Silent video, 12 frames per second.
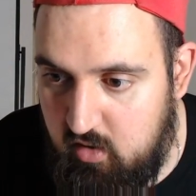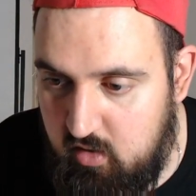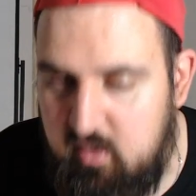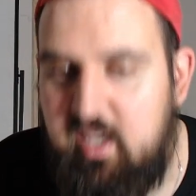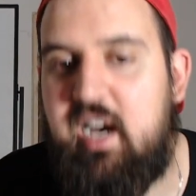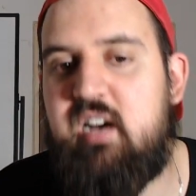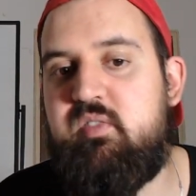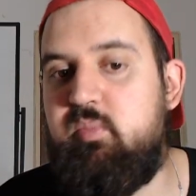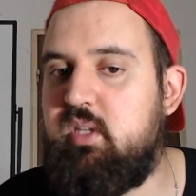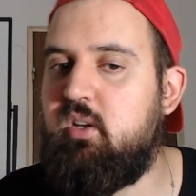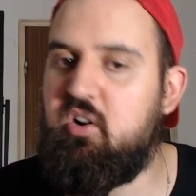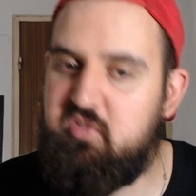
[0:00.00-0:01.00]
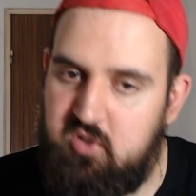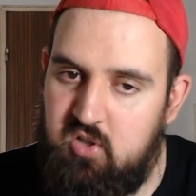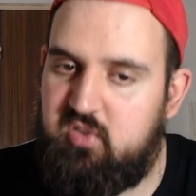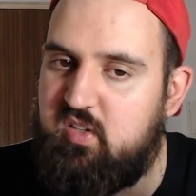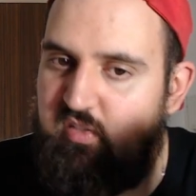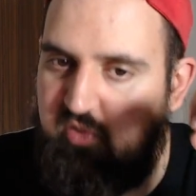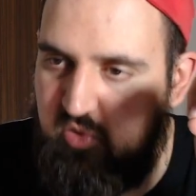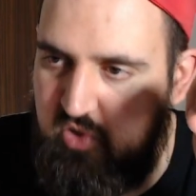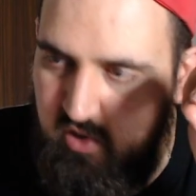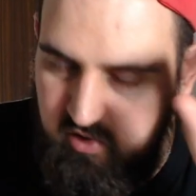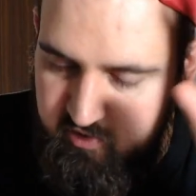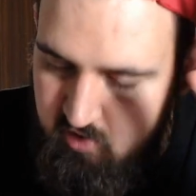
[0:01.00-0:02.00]
there have been of course if you
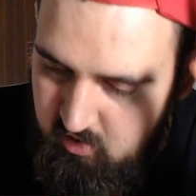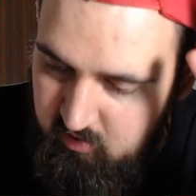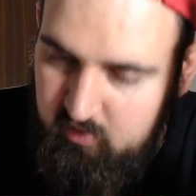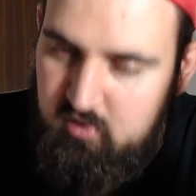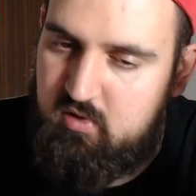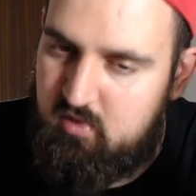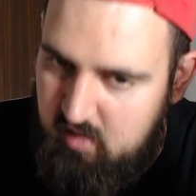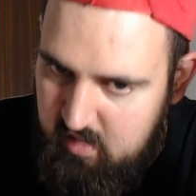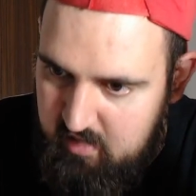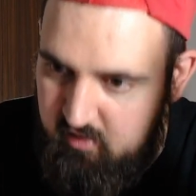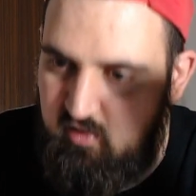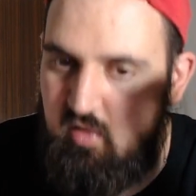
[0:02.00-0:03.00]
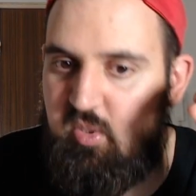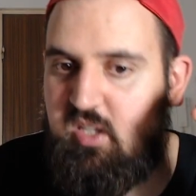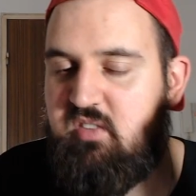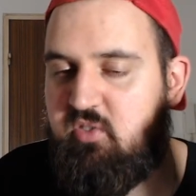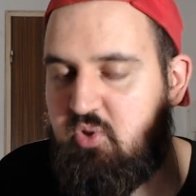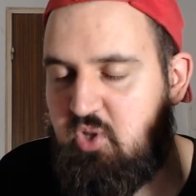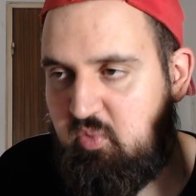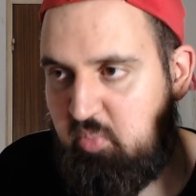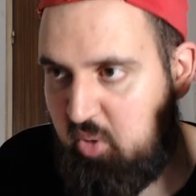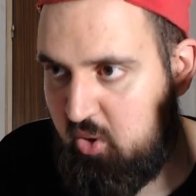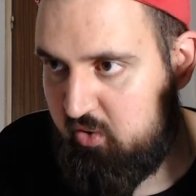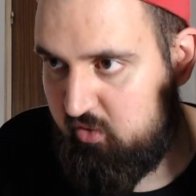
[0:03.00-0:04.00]
of course i that. but if you just
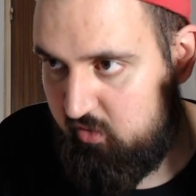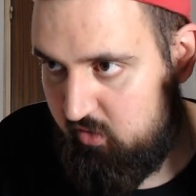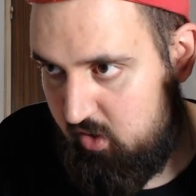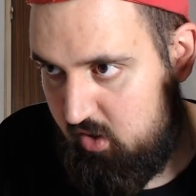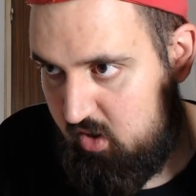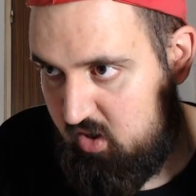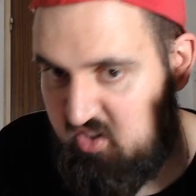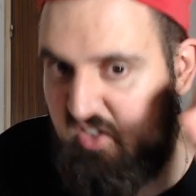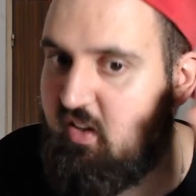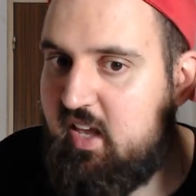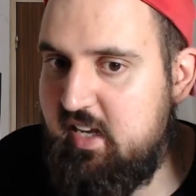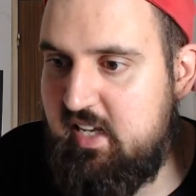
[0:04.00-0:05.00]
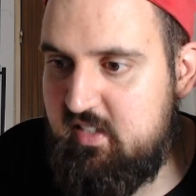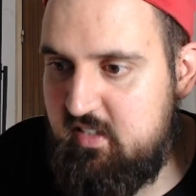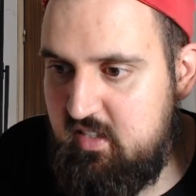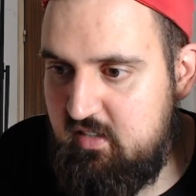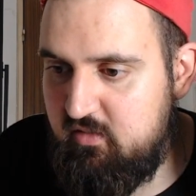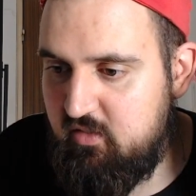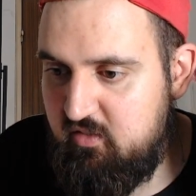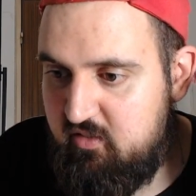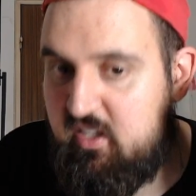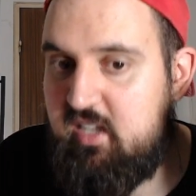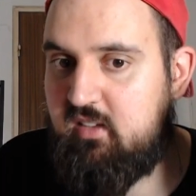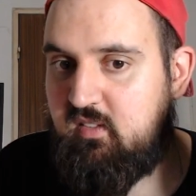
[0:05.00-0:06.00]
point the negative
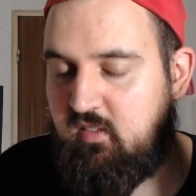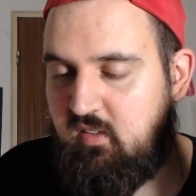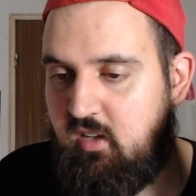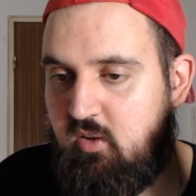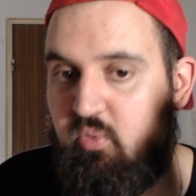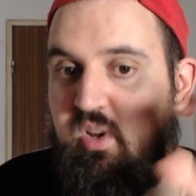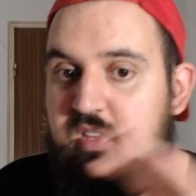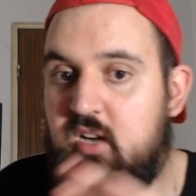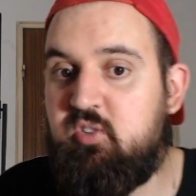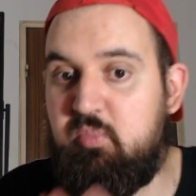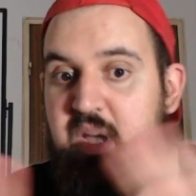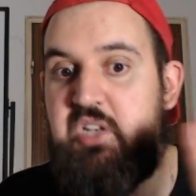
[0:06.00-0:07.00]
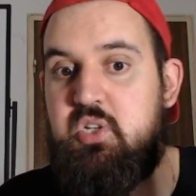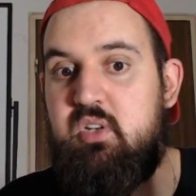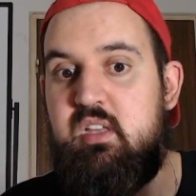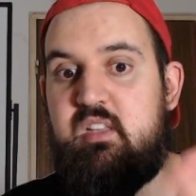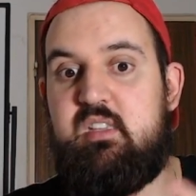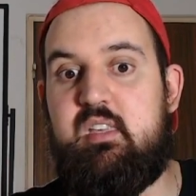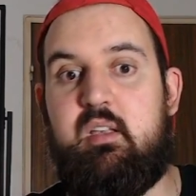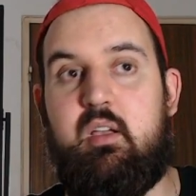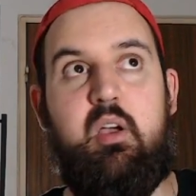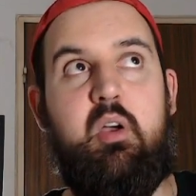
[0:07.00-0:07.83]
things without mentioning the